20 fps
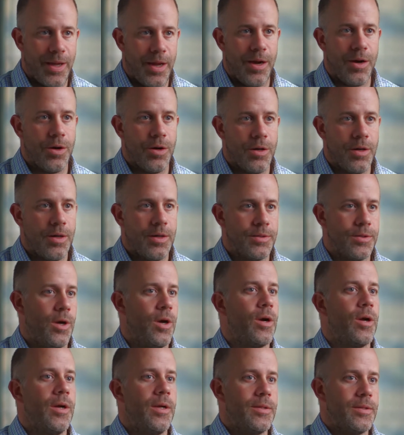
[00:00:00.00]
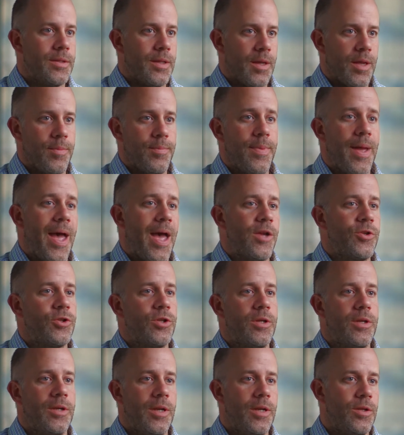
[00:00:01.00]
care, is, our, is the
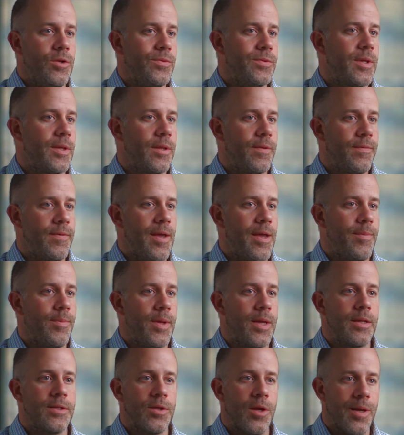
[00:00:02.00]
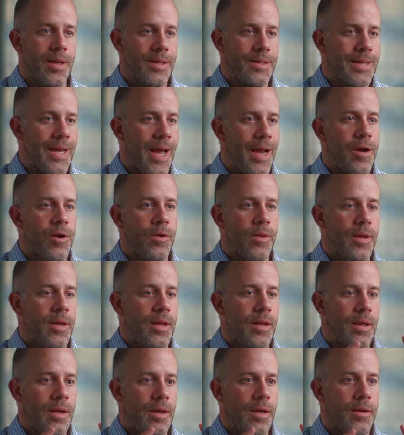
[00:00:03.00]
compassion and using the family. It's
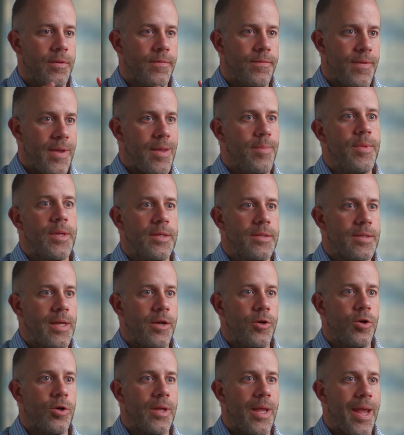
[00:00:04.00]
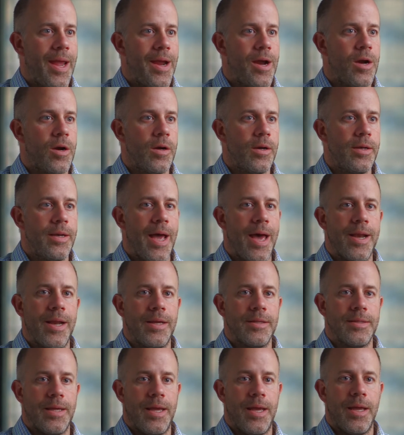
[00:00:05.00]
entirely family-centered care, not
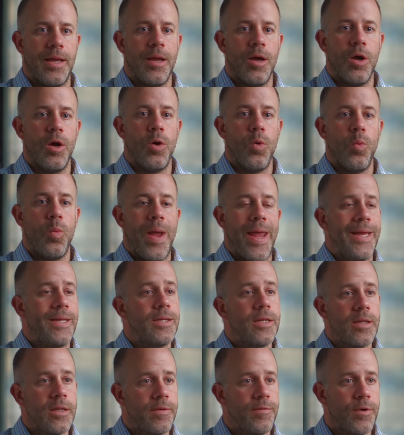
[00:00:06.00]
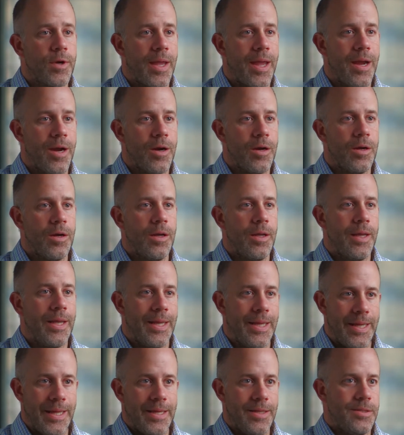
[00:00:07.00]
as a way to deliver care,
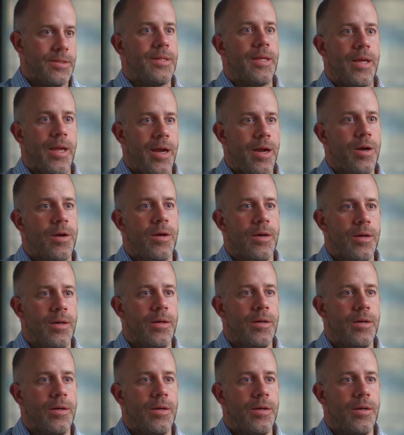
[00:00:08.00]
it is the care